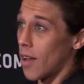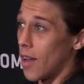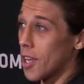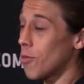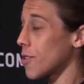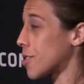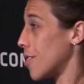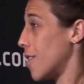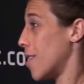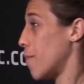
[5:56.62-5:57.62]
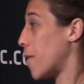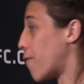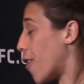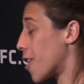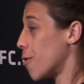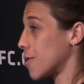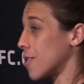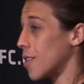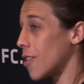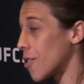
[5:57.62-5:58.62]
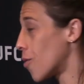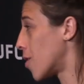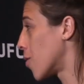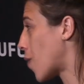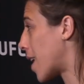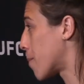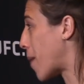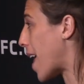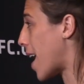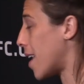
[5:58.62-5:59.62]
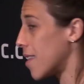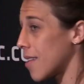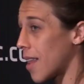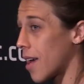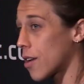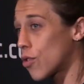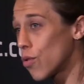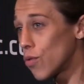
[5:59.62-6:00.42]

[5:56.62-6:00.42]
He was only on one plane, like to